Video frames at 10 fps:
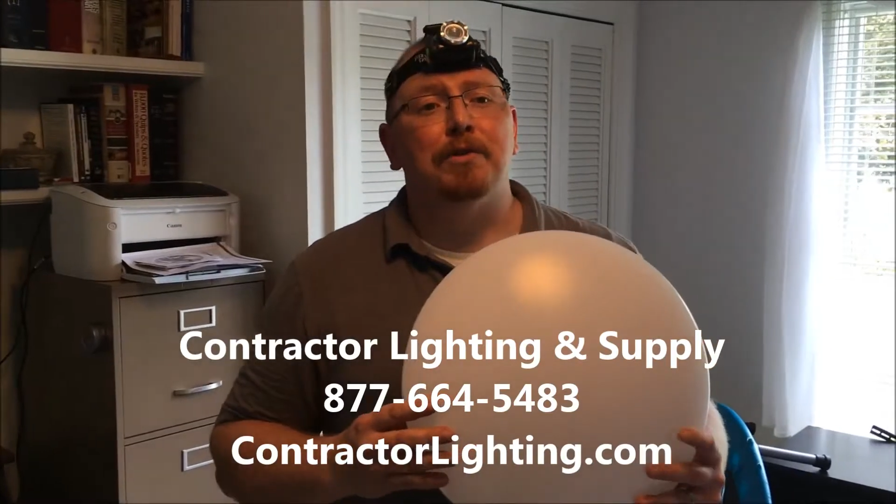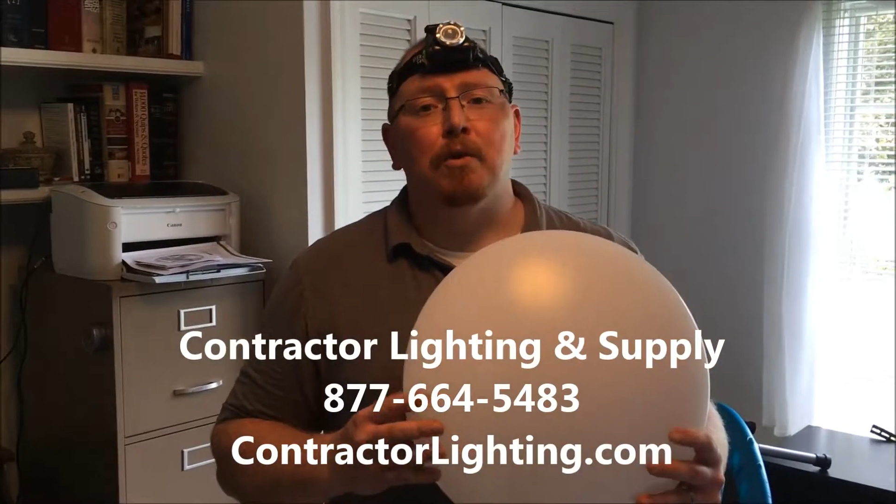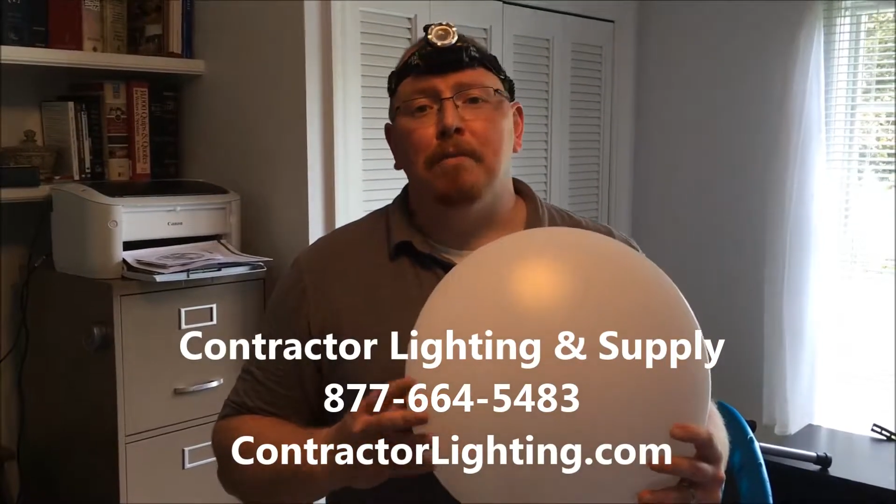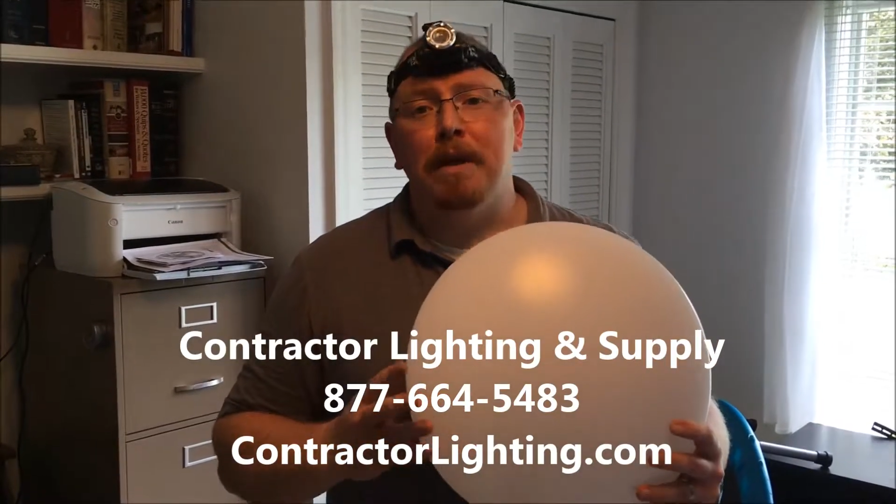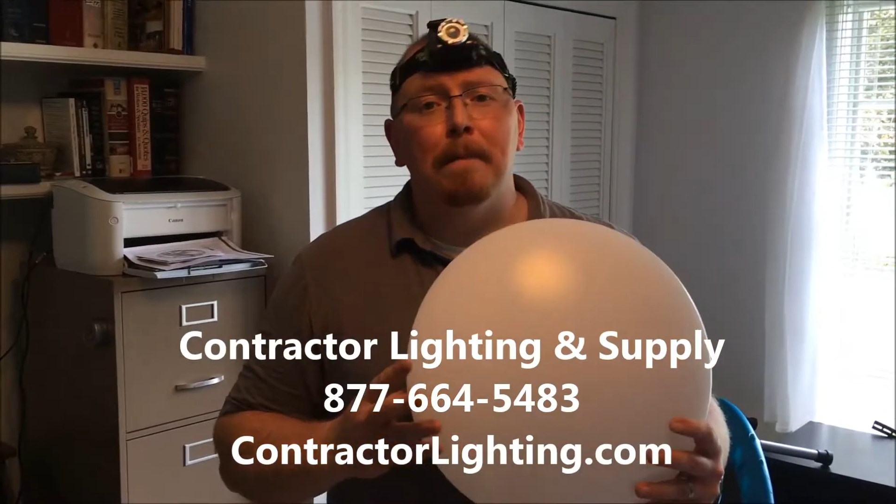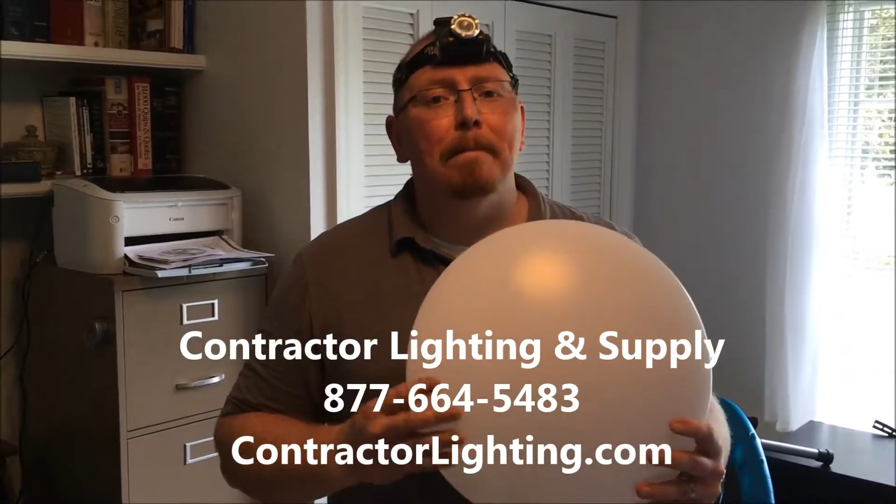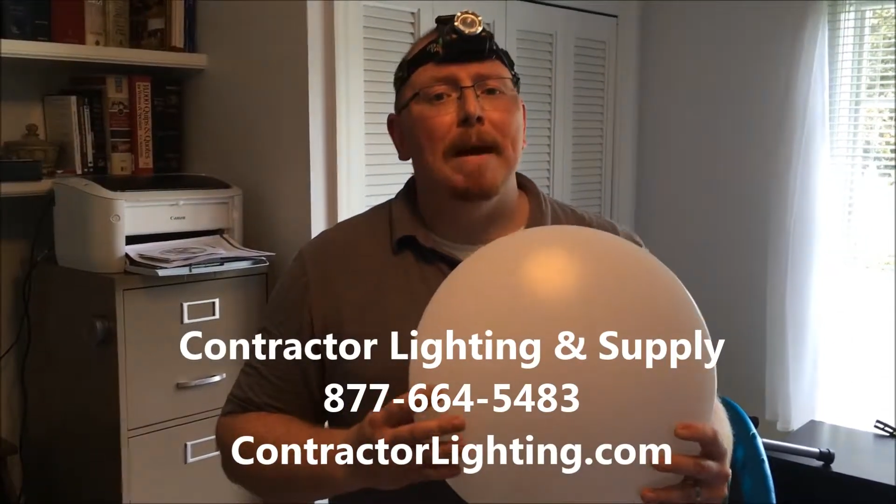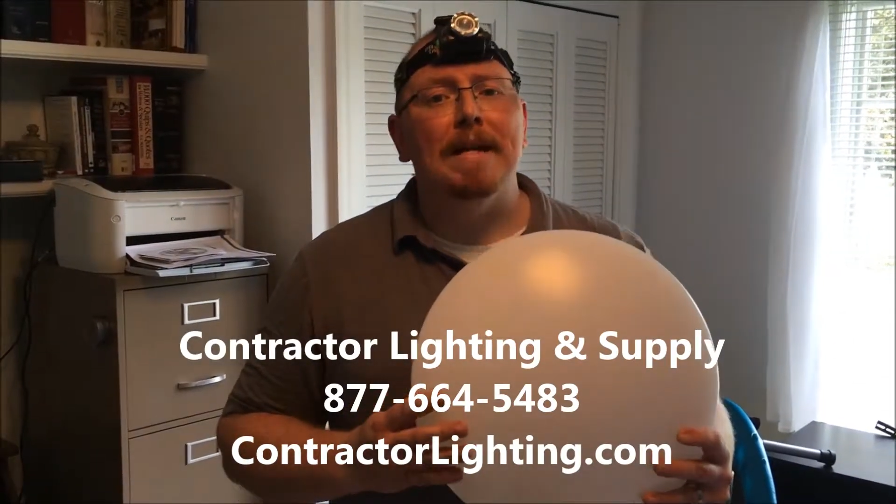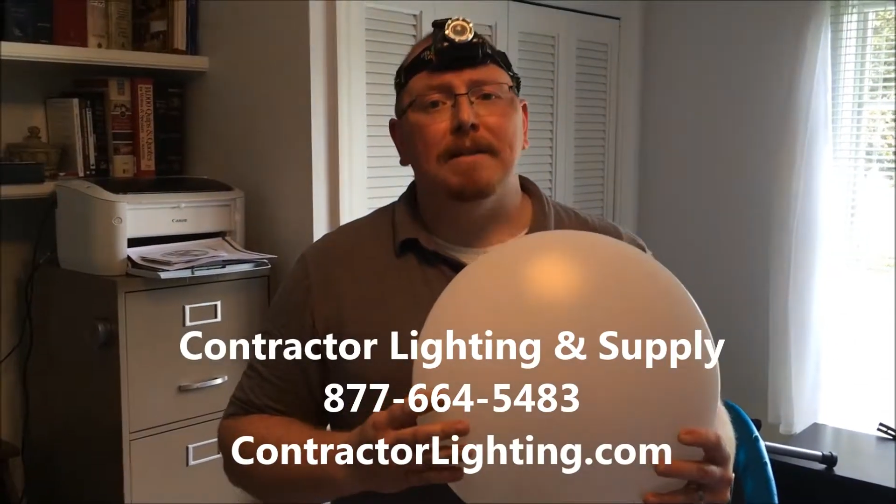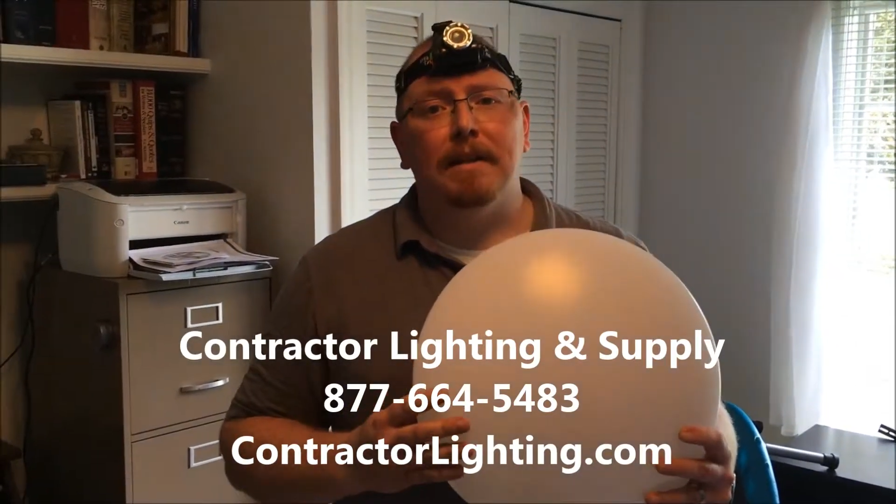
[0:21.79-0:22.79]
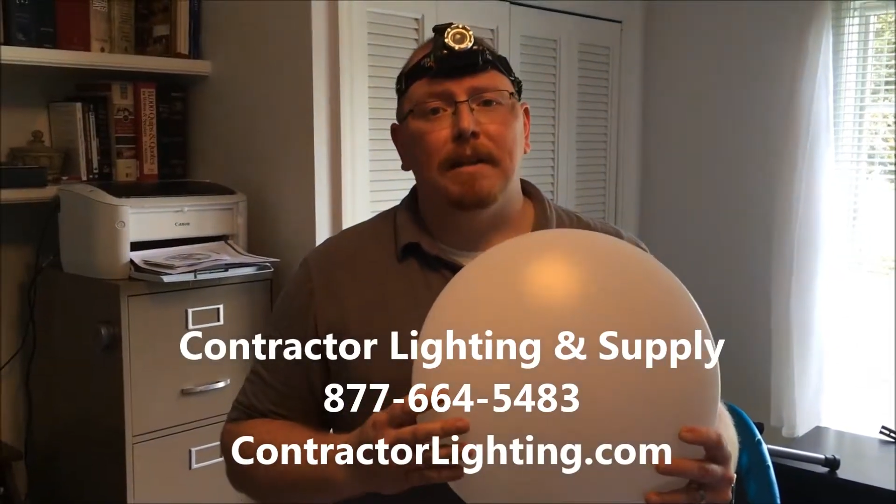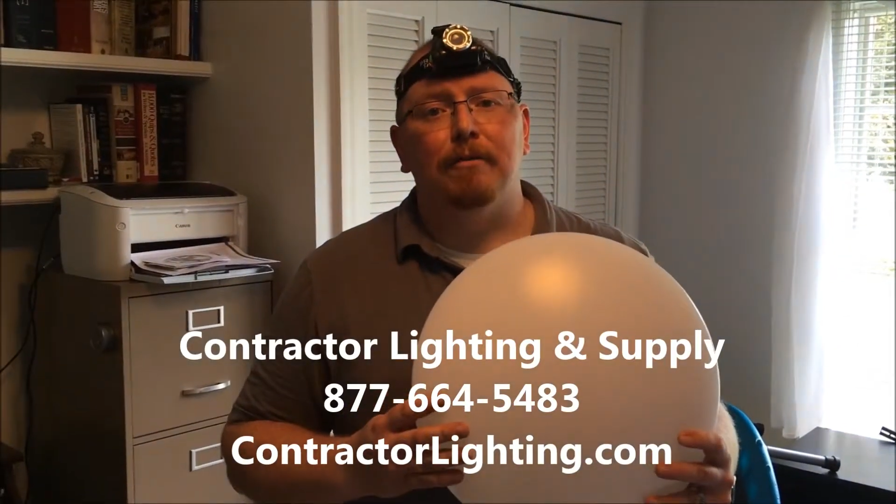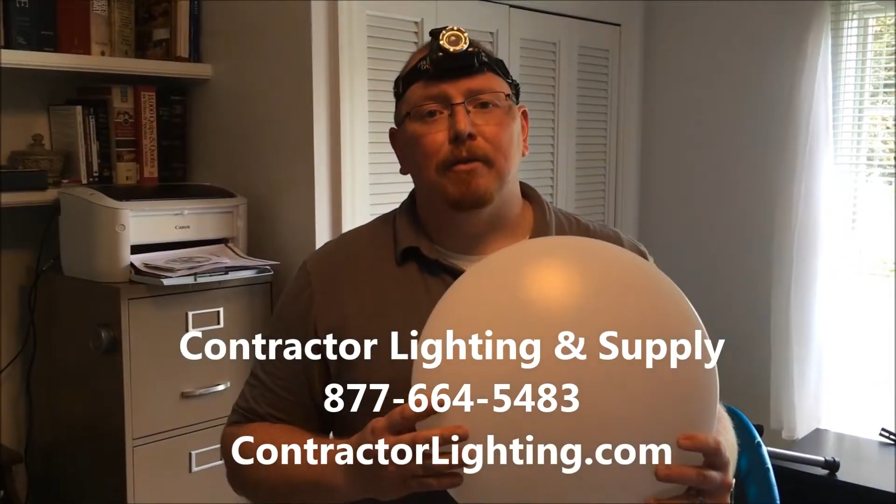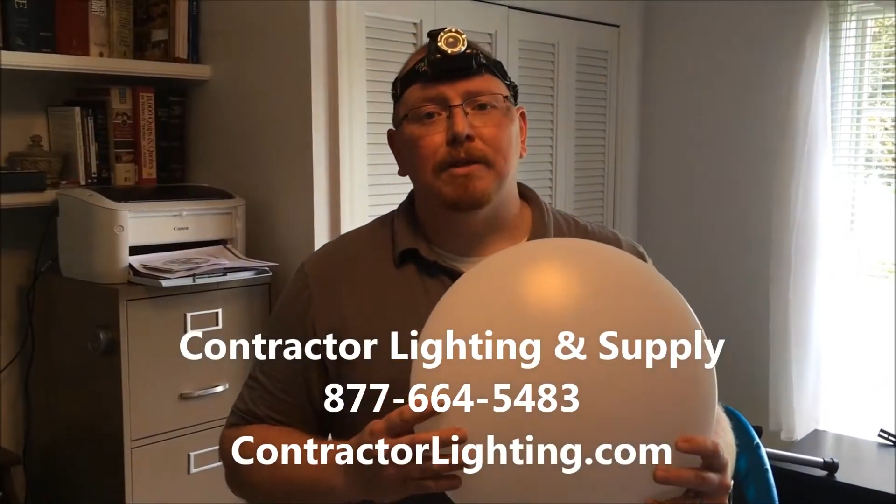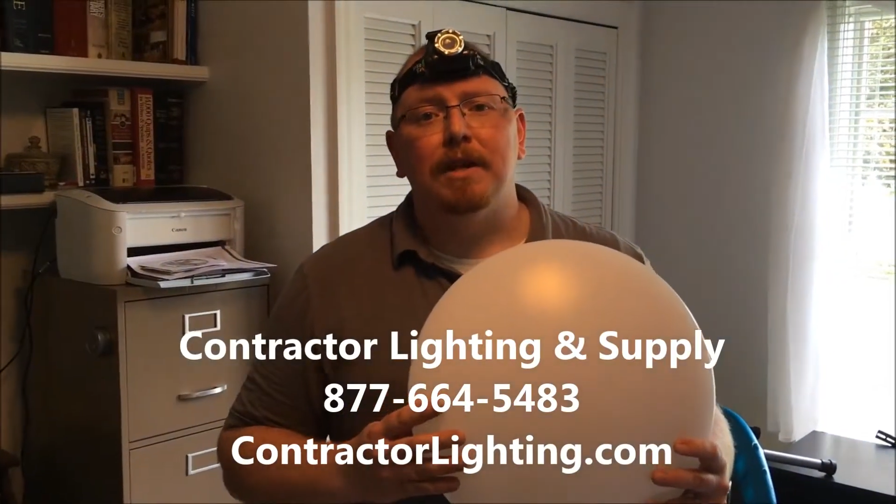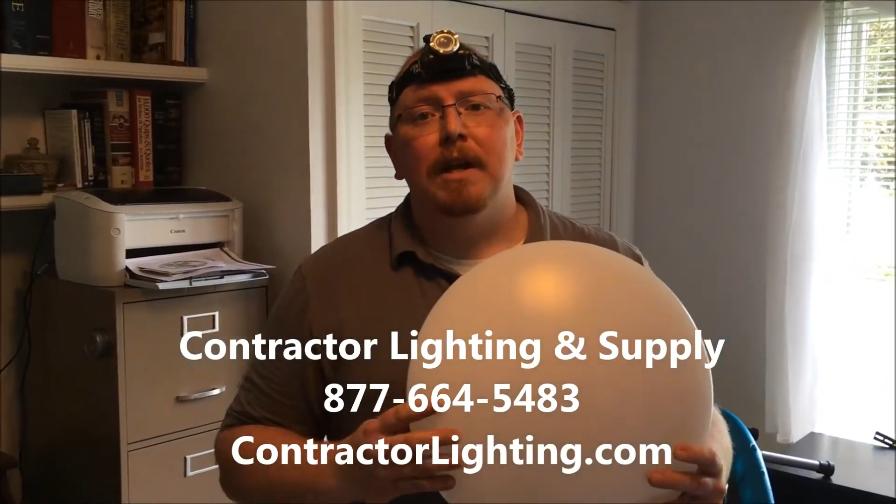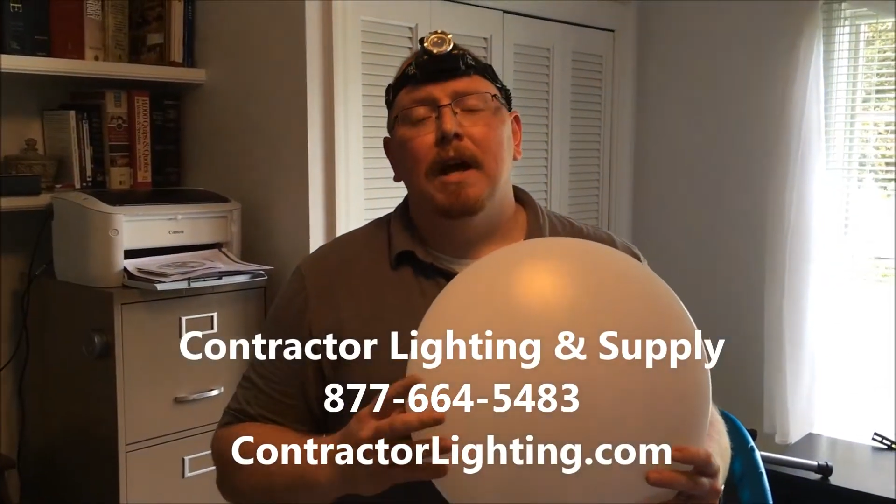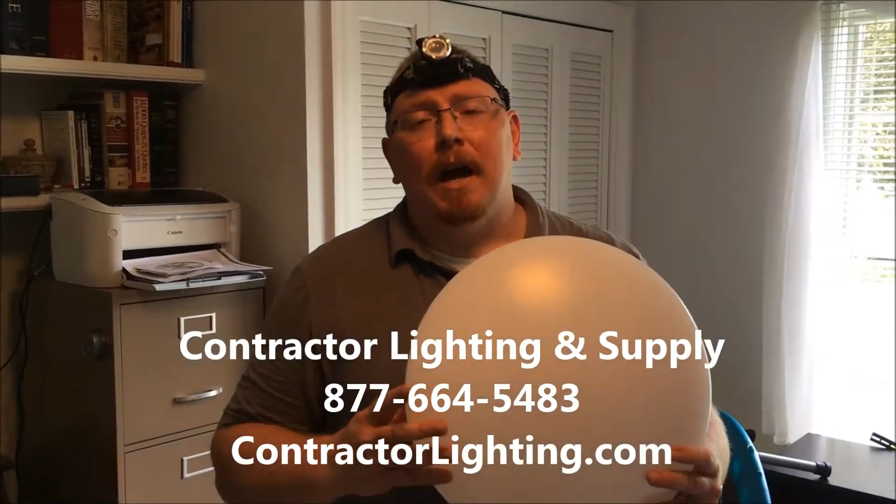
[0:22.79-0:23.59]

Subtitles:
It's going to be an amazing difference.